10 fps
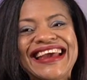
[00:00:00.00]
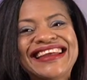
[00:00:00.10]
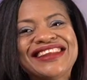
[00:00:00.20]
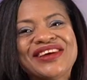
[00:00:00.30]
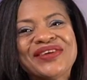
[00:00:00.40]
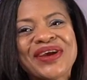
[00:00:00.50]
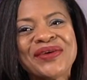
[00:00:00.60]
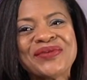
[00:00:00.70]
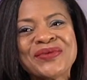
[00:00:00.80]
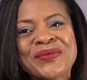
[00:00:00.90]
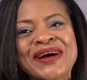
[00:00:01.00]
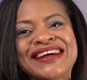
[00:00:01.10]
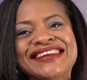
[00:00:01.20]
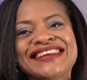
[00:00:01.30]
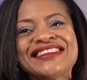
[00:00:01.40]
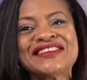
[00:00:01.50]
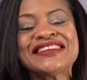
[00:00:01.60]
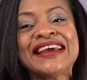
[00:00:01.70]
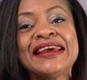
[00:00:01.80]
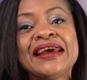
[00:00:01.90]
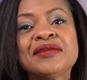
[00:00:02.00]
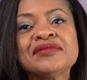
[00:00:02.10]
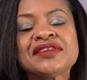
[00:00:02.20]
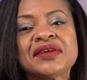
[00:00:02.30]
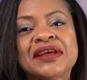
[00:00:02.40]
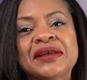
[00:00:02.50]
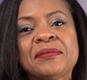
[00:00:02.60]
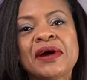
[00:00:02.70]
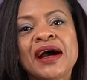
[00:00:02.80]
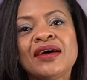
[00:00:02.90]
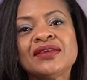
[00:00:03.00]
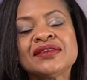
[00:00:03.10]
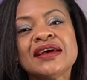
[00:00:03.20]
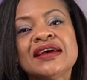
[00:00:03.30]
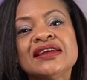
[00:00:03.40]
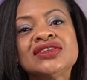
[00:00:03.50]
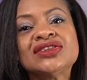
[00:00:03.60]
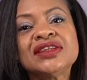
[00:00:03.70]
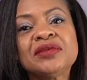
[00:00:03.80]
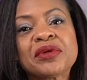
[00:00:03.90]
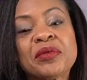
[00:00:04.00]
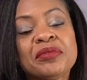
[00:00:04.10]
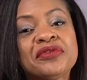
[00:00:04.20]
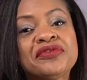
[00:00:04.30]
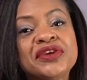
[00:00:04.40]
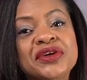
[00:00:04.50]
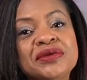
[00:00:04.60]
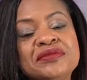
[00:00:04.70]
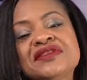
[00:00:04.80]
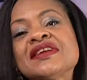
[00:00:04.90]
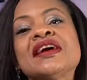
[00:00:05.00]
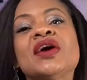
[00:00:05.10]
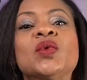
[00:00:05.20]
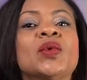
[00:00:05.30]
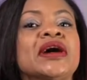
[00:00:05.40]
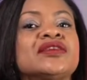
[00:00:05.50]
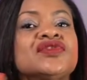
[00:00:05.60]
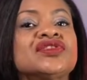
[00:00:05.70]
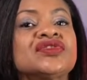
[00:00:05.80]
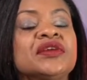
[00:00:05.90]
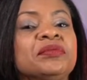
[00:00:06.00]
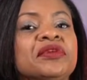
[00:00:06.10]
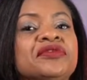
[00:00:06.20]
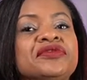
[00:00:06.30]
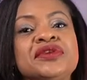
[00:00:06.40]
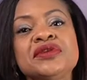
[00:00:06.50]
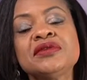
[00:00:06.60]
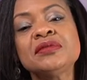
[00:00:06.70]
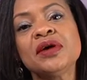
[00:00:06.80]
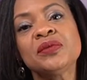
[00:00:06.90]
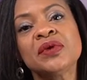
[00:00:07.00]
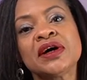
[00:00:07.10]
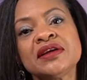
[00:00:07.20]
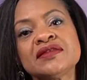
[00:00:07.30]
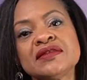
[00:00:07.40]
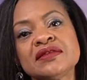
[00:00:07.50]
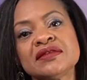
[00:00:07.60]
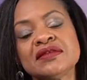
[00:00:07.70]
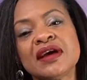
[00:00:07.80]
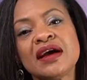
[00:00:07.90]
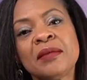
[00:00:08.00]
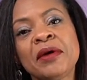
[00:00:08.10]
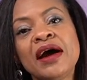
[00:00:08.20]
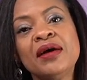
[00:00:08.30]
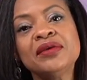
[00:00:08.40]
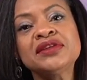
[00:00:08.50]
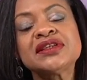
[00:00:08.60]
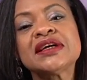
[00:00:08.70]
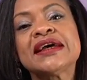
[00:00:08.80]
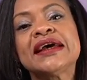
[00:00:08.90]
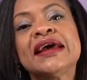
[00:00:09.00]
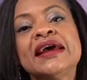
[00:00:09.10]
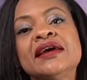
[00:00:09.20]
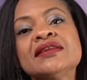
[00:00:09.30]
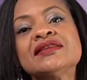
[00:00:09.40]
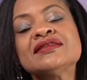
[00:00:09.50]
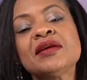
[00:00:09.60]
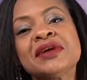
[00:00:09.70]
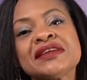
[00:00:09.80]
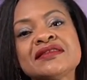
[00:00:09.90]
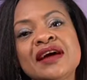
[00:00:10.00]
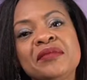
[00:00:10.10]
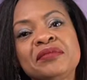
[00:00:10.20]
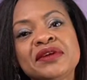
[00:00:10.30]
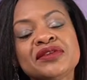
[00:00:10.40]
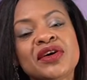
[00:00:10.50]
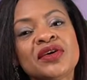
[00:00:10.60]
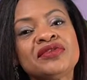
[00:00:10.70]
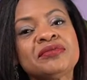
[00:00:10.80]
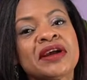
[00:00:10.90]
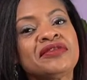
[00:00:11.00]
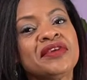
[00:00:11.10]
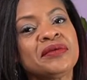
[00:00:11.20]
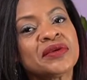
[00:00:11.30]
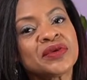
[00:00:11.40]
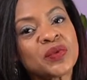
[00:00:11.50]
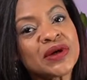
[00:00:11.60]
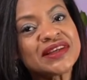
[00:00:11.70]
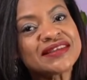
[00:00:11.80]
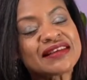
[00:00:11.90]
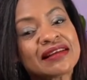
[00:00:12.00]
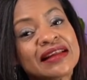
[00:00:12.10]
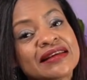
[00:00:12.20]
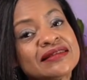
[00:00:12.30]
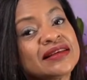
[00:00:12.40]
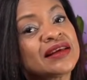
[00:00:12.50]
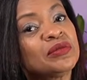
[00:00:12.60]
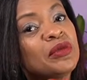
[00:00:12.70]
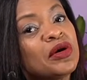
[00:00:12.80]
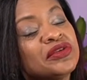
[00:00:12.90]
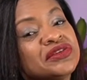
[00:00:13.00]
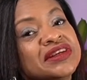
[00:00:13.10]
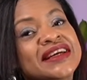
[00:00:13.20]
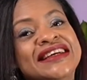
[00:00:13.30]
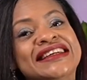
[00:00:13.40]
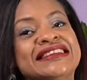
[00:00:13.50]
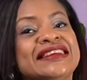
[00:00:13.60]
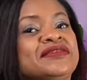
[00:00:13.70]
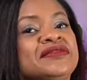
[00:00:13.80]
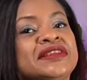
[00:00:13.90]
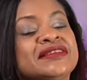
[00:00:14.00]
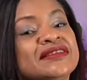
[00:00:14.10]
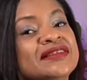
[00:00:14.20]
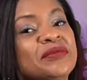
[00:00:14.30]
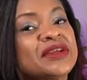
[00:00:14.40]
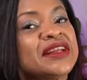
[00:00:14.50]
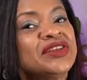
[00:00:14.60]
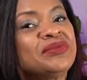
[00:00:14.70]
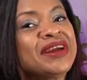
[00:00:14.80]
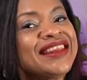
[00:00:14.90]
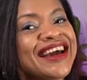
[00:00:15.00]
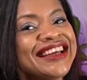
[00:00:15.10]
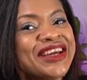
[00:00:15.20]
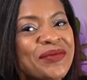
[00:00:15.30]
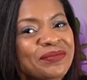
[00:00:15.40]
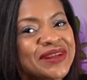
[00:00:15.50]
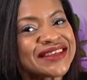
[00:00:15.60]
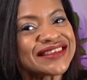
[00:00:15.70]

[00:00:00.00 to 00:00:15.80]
Hello everyone, today I'm talking about Chypre perfumes, what is a Chypre perfume, what is about, and some examples of my favorite ones, classic and modern. So if this is something that you may like, please